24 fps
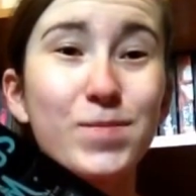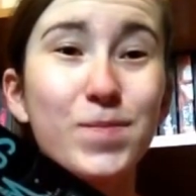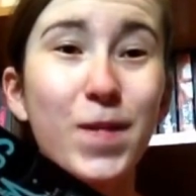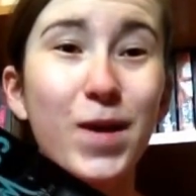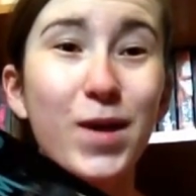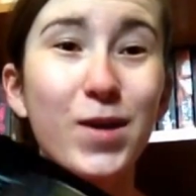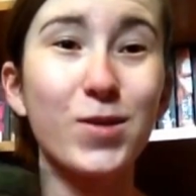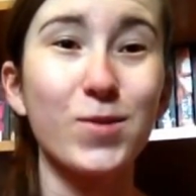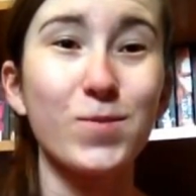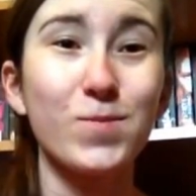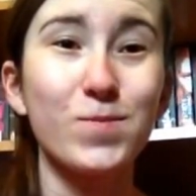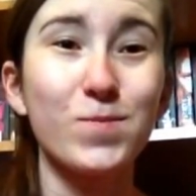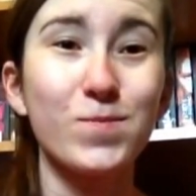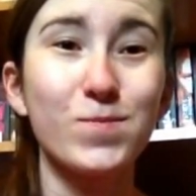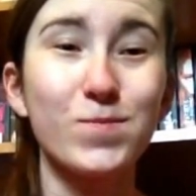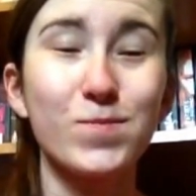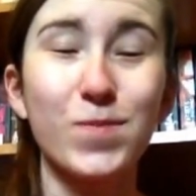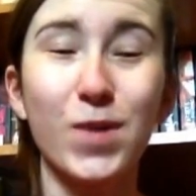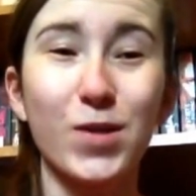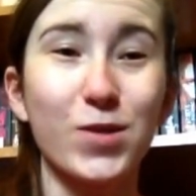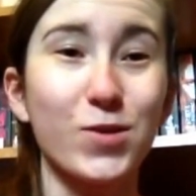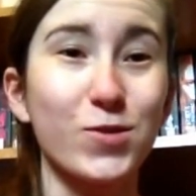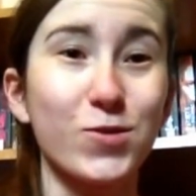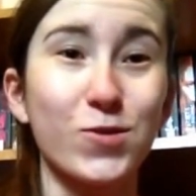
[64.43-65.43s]
by them,
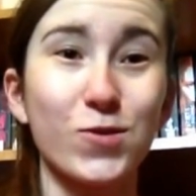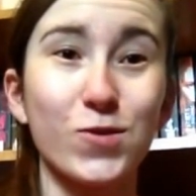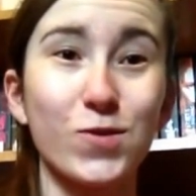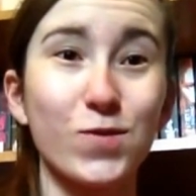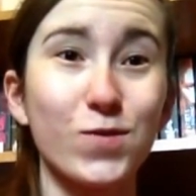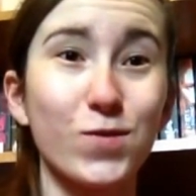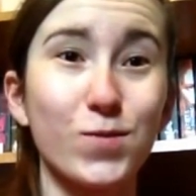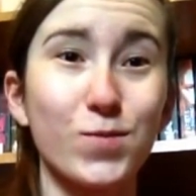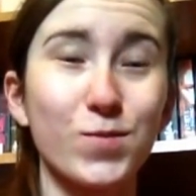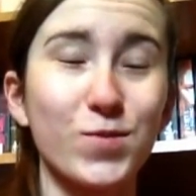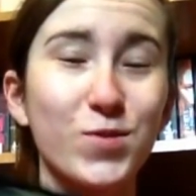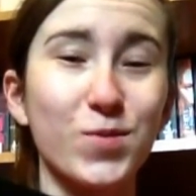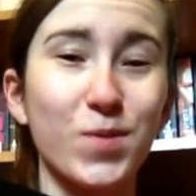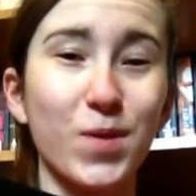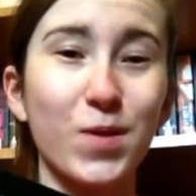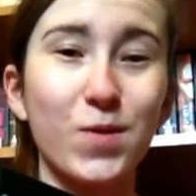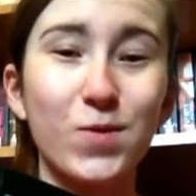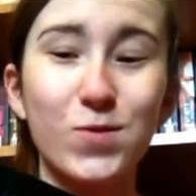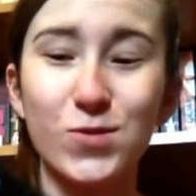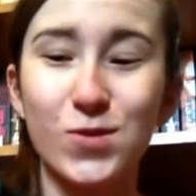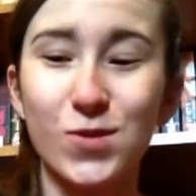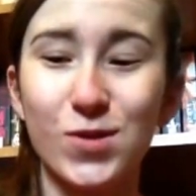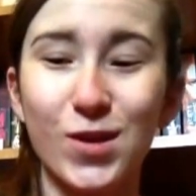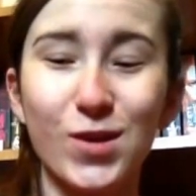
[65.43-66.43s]
by the two of them as well,
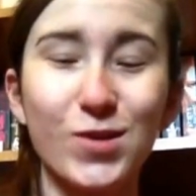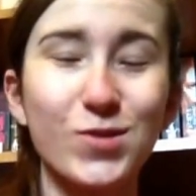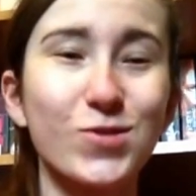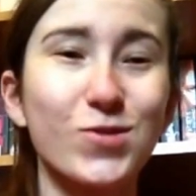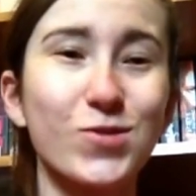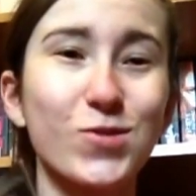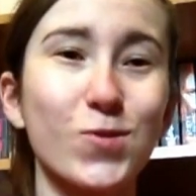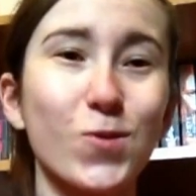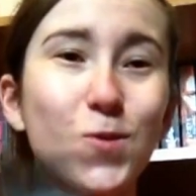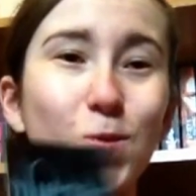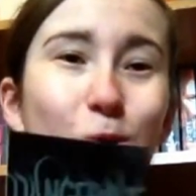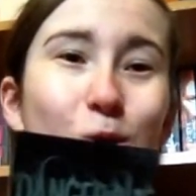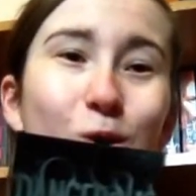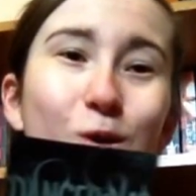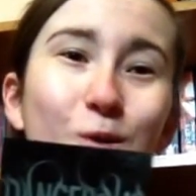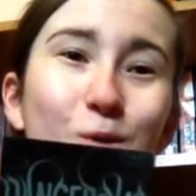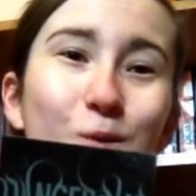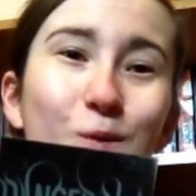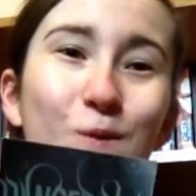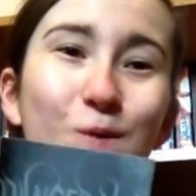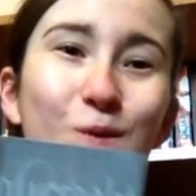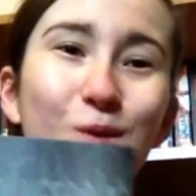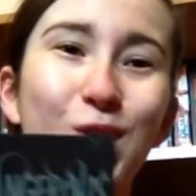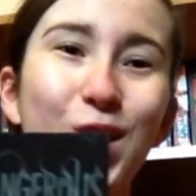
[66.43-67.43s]
so that's so
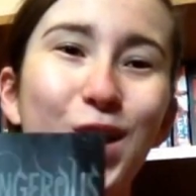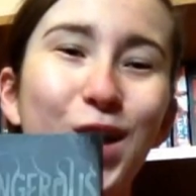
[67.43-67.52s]
cool.